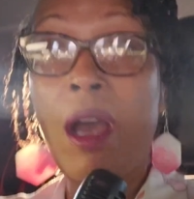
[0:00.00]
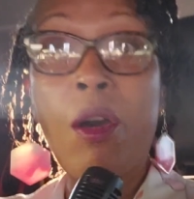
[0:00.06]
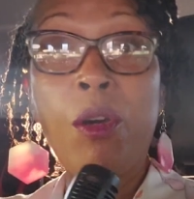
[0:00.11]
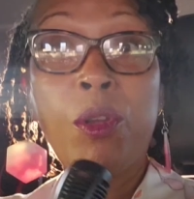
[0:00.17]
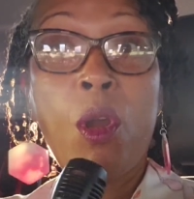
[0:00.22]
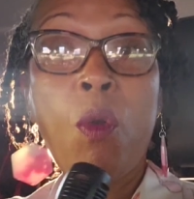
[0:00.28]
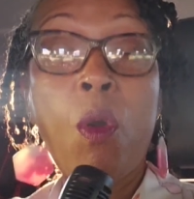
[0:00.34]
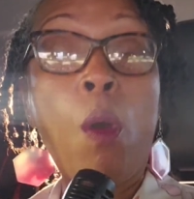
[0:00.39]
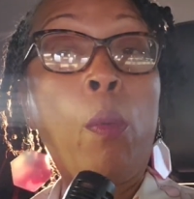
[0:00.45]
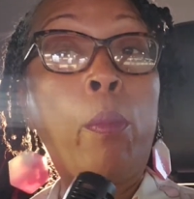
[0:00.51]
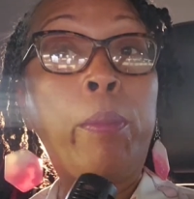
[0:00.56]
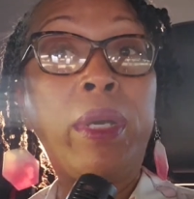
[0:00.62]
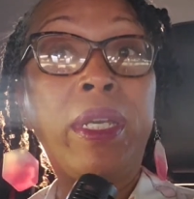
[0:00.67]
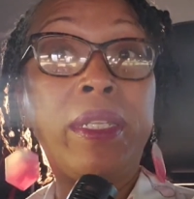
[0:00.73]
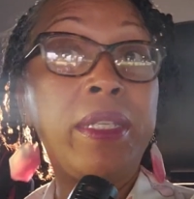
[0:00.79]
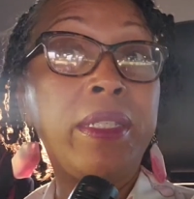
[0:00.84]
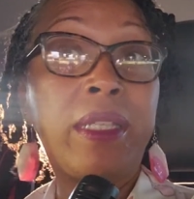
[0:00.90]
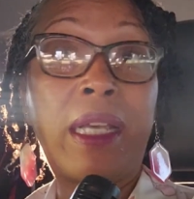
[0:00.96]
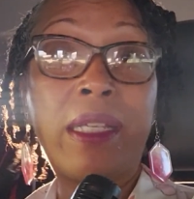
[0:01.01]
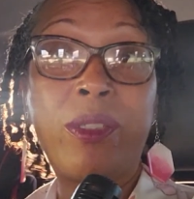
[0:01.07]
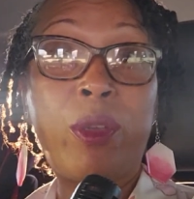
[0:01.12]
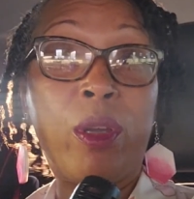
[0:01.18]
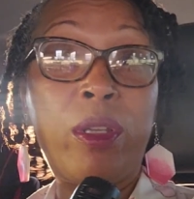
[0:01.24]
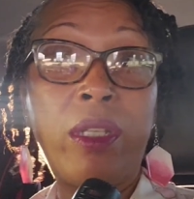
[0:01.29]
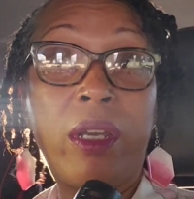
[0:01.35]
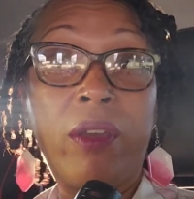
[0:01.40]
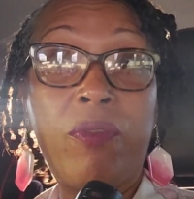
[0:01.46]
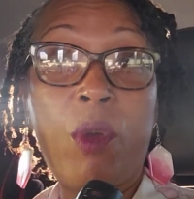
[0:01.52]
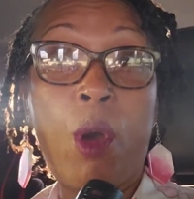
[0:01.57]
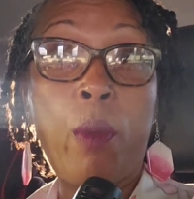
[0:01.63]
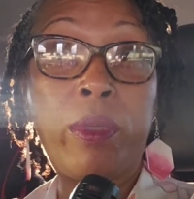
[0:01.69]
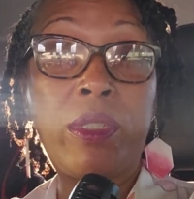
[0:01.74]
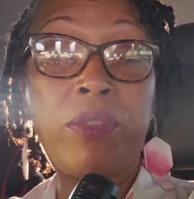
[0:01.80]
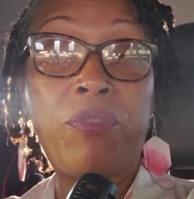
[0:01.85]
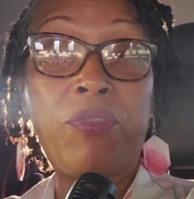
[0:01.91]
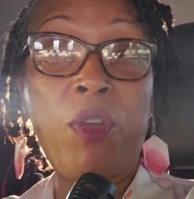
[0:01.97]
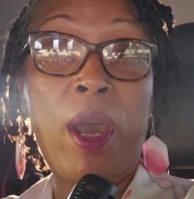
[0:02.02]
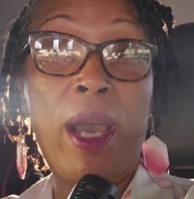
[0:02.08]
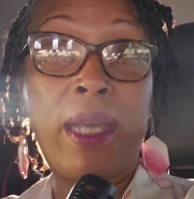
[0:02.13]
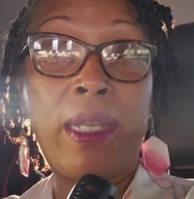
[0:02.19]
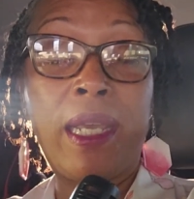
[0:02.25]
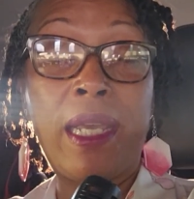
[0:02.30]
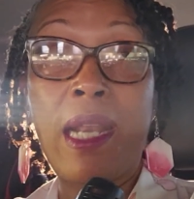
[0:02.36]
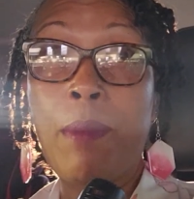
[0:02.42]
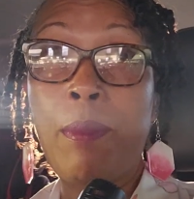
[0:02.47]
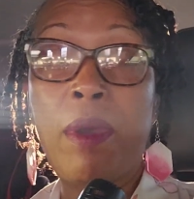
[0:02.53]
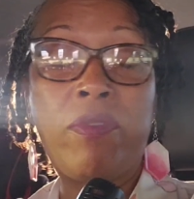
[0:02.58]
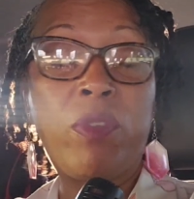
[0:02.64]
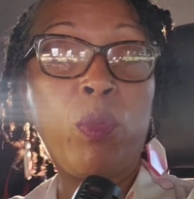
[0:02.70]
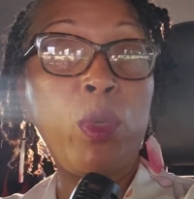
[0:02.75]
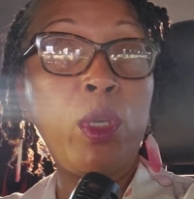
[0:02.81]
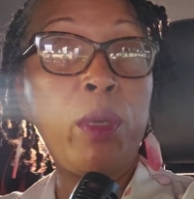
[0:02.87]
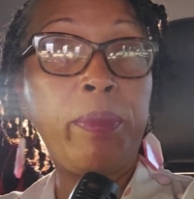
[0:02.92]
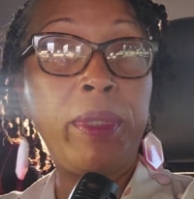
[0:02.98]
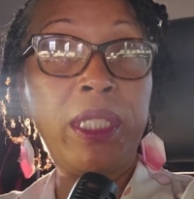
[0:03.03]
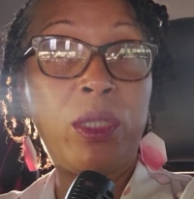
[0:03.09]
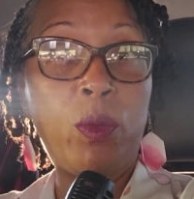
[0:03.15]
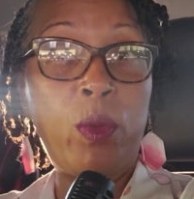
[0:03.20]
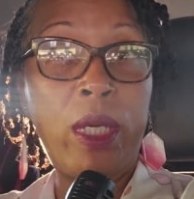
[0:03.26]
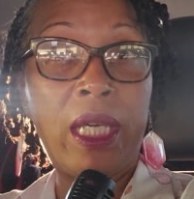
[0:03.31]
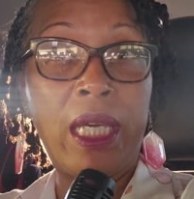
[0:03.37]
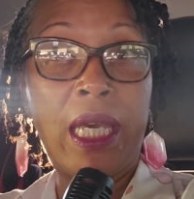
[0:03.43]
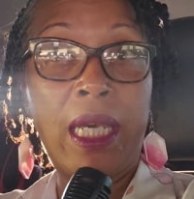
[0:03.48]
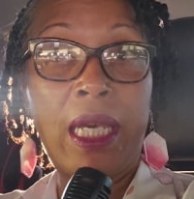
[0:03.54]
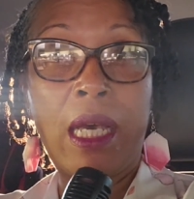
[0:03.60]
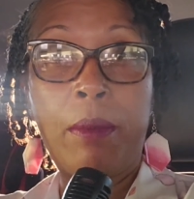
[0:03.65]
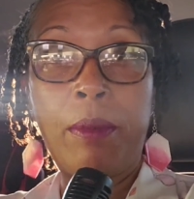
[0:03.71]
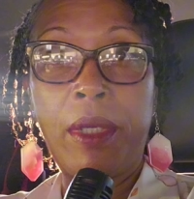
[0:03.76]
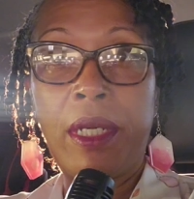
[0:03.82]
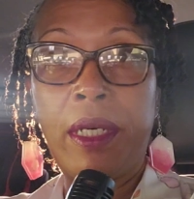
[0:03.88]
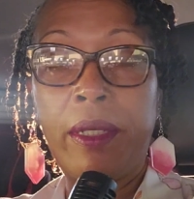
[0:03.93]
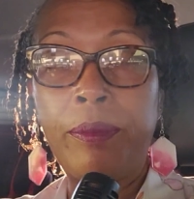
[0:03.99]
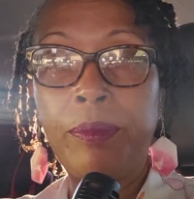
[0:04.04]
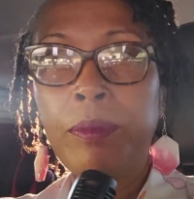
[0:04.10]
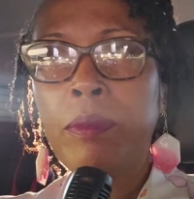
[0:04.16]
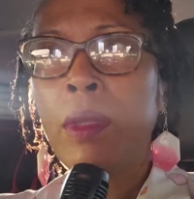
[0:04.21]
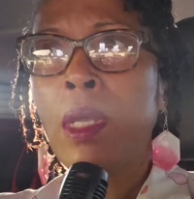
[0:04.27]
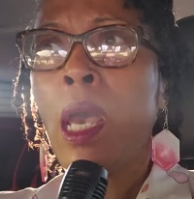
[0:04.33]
Y'all know on Mondays I start looking forward to Friday and I'm having a real busy weekend coming up.